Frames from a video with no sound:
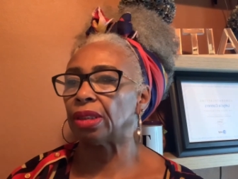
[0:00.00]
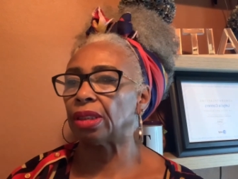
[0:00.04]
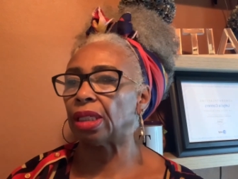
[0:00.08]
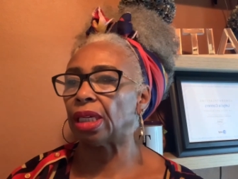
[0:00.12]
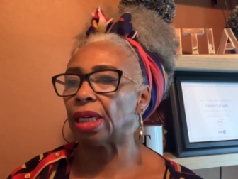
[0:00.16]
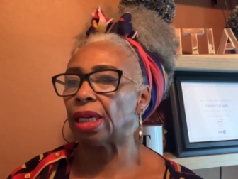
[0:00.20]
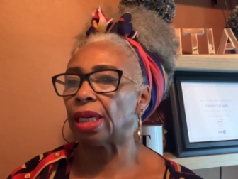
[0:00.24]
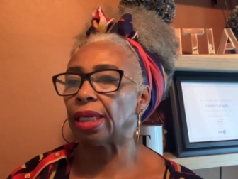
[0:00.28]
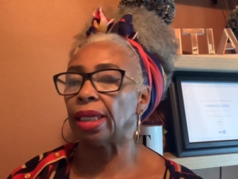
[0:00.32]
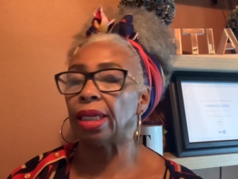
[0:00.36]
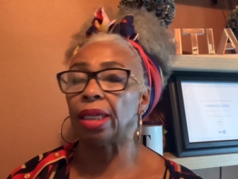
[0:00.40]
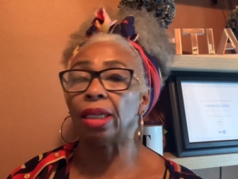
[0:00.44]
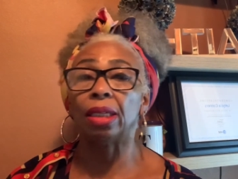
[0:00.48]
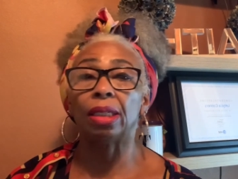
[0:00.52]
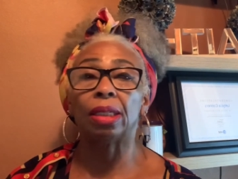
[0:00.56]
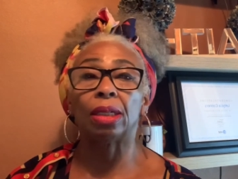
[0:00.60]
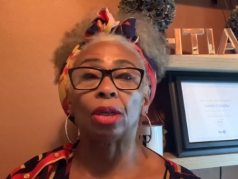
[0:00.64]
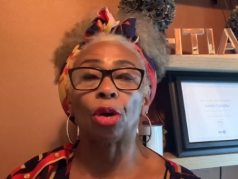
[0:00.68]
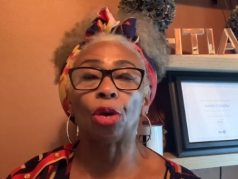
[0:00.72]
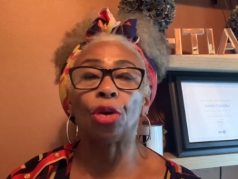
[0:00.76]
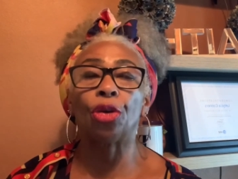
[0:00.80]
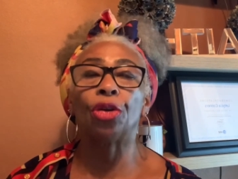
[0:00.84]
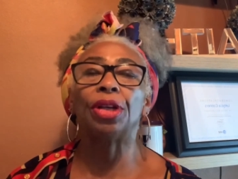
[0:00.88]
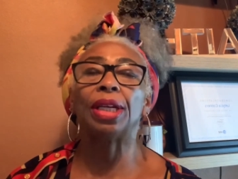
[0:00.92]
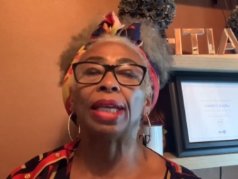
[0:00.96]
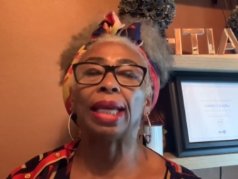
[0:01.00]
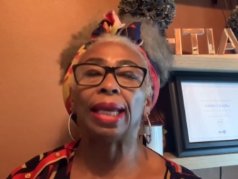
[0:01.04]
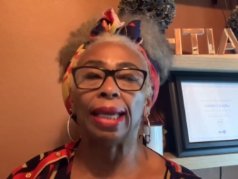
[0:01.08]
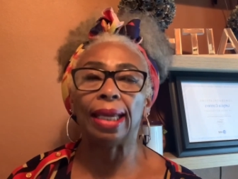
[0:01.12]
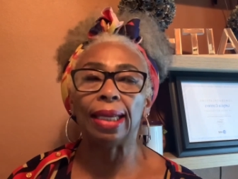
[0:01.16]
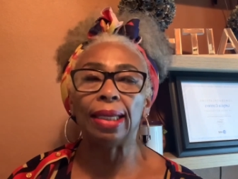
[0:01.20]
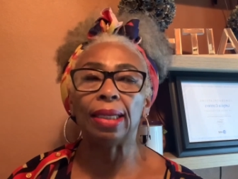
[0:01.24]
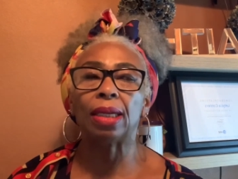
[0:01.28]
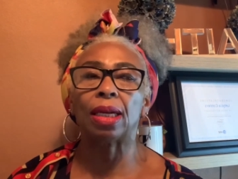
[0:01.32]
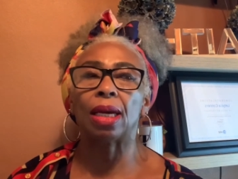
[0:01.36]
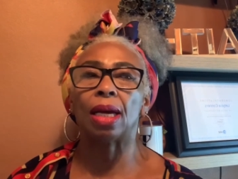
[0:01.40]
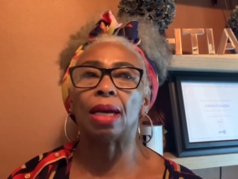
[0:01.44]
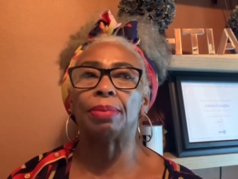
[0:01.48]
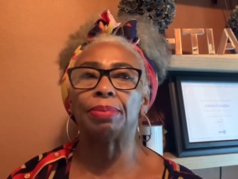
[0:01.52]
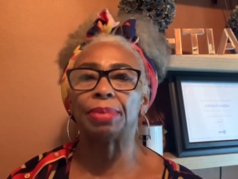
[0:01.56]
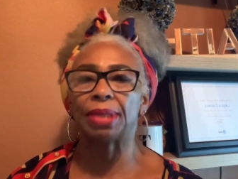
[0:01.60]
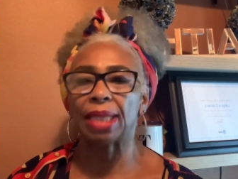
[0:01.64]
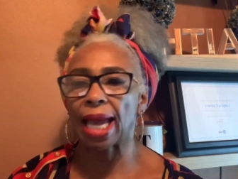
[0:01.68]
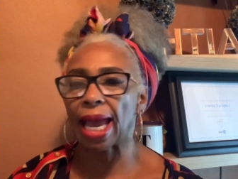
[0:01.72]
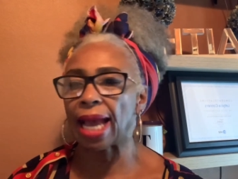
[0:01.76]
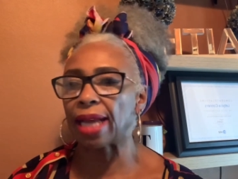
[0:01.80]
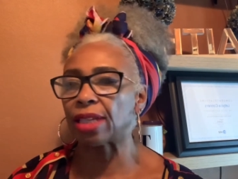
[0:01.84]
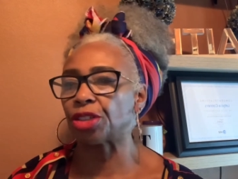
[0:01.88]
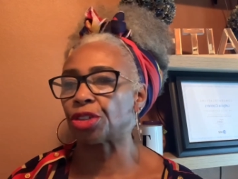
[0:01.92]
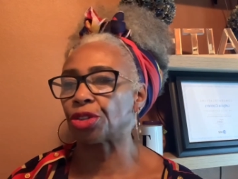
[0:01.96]
uh, in earned income
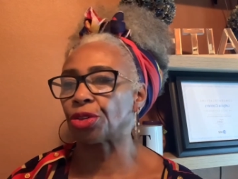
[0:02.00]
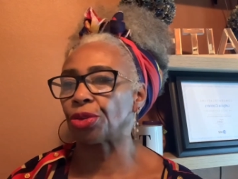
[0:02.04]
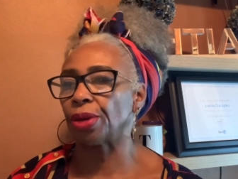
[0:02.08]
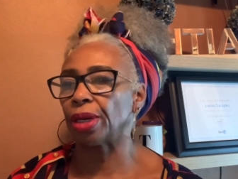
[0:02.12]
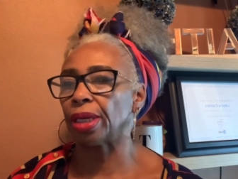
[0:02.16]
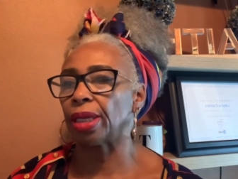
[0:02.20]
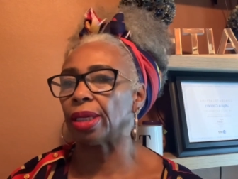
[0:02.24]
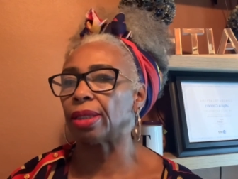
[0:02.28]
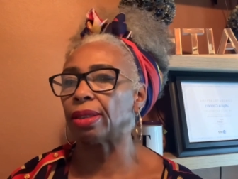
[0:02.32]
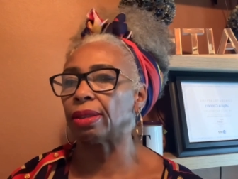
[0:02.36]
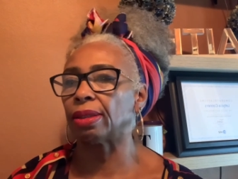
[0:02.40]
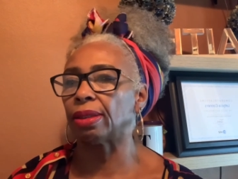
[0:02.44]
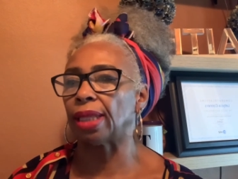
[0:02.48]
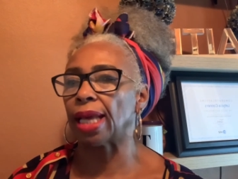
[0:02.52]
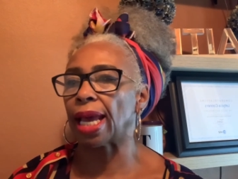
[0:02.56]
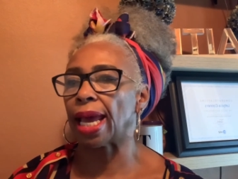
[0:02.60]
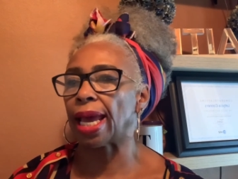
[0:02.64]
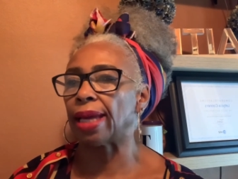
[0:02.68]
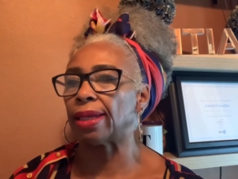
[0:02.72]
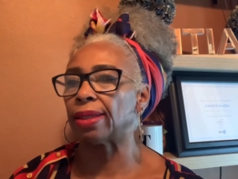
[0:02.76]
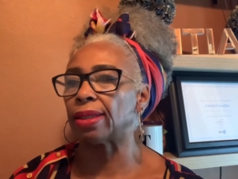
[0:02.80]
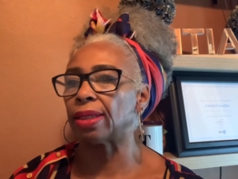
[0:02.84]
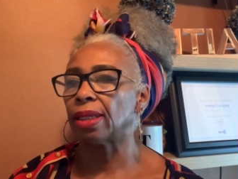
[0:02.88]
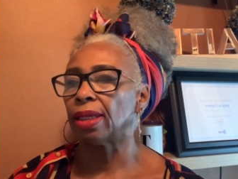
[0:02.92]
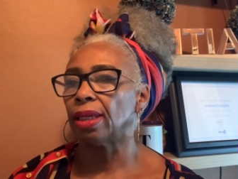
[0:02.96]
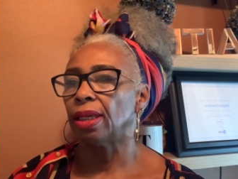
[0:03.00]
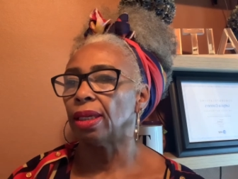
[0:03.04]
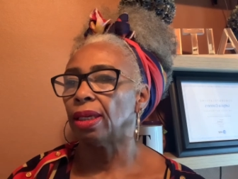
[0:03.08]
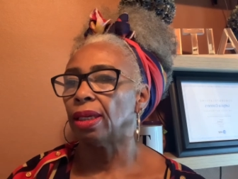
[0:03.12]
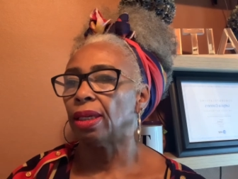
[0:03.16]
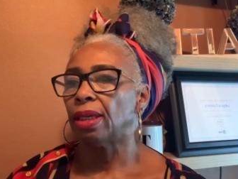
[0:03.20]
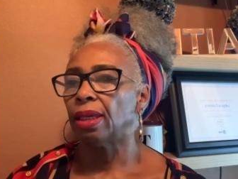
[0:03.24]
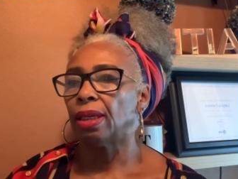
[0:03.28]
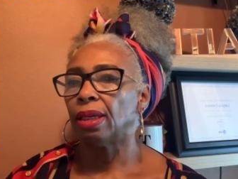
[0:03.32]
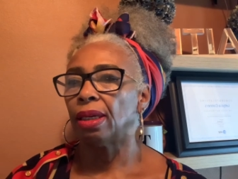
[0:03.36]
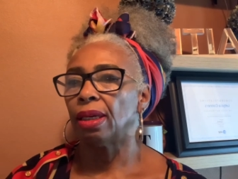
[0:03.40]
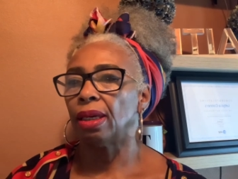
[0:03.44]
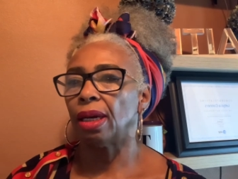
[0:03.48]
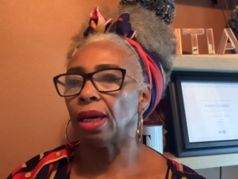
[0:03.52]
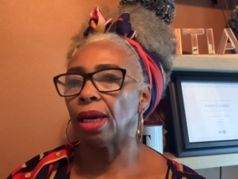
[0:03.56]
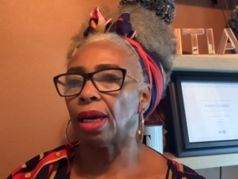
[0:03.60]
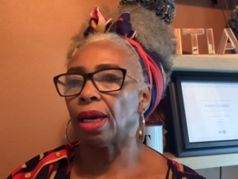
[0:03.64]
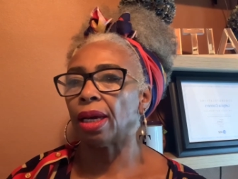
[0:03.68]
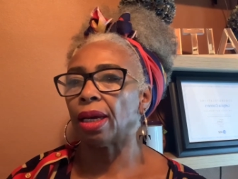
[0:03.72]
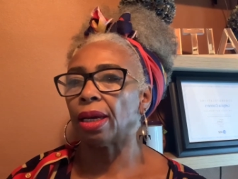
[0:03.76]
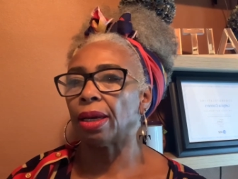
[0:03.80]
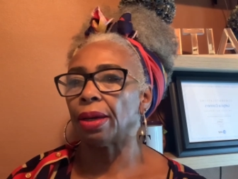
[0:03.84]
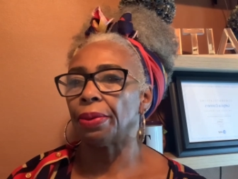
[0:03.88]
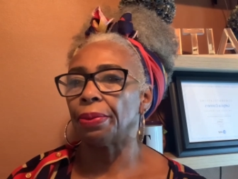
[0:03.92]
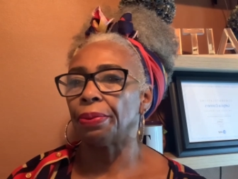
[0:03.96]
tax credit that
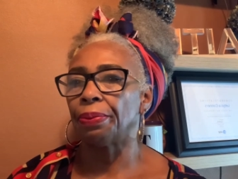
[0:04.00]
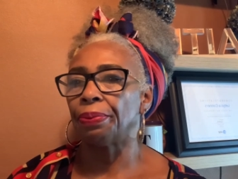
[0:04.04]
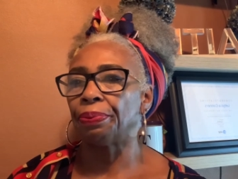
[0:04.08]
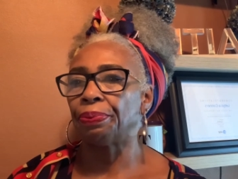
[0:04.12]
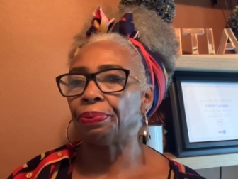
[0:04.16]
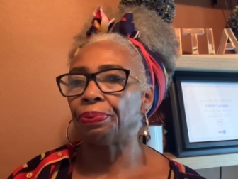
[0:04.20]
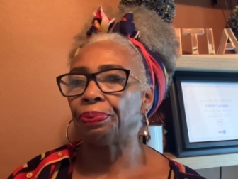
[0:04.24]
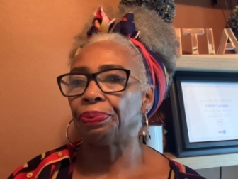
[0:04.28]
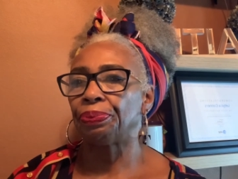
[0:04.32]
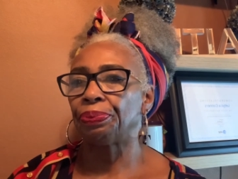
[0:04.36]
um,